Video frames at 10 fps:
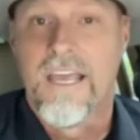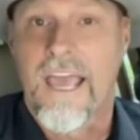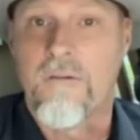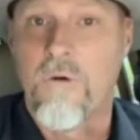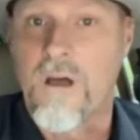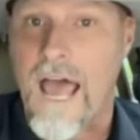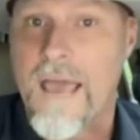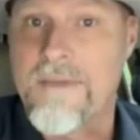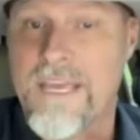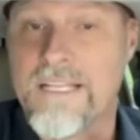and what
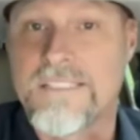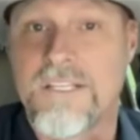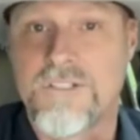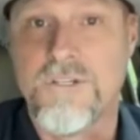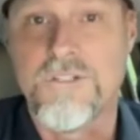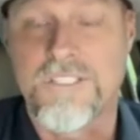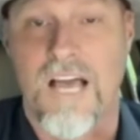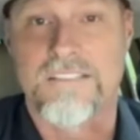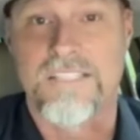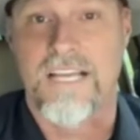I'm in is the
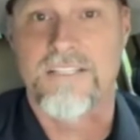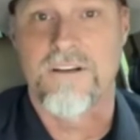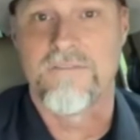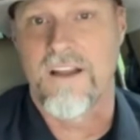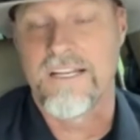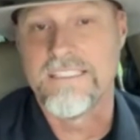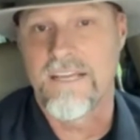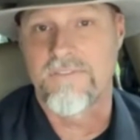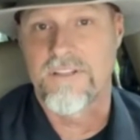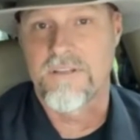Tucson sector are very
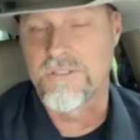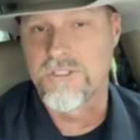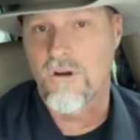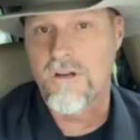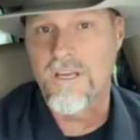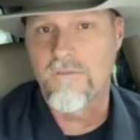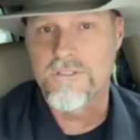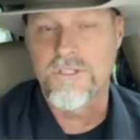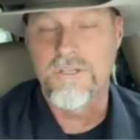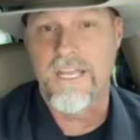different. The majority of
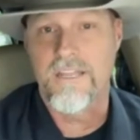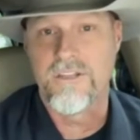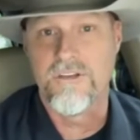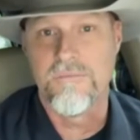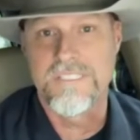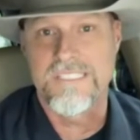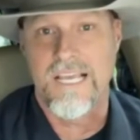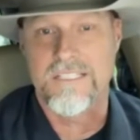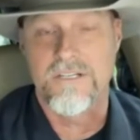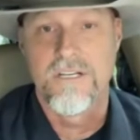what you get in the Yuma
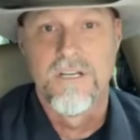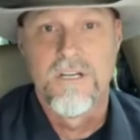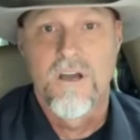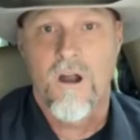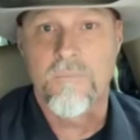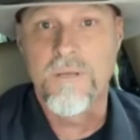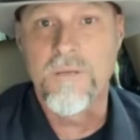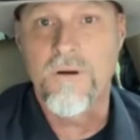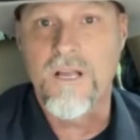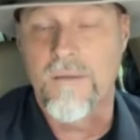sector are
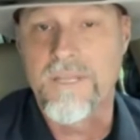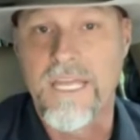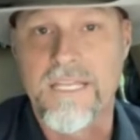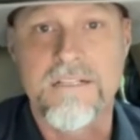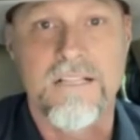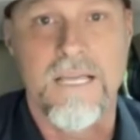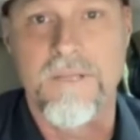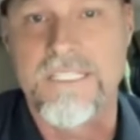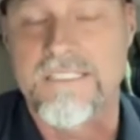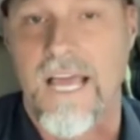people coming in,
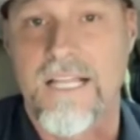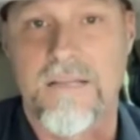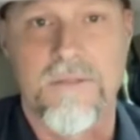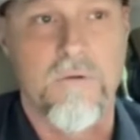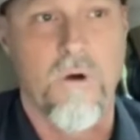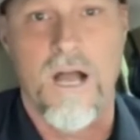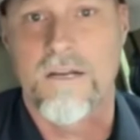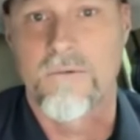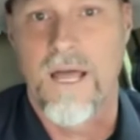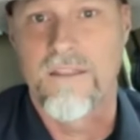claiming asylum. They walk
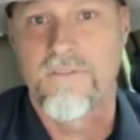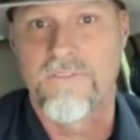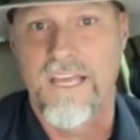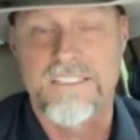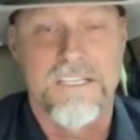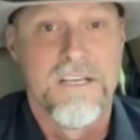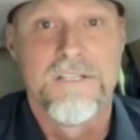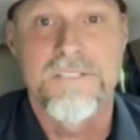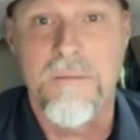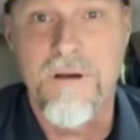around the fence.
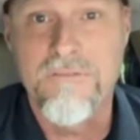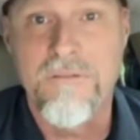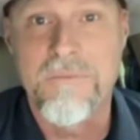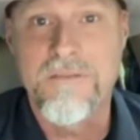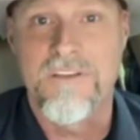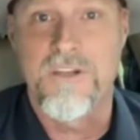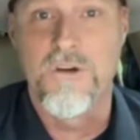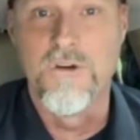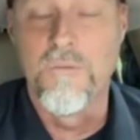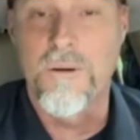Some of them even
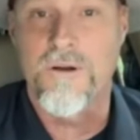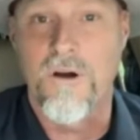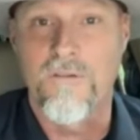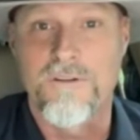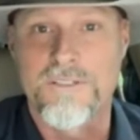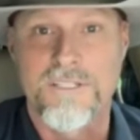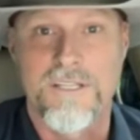Uber over to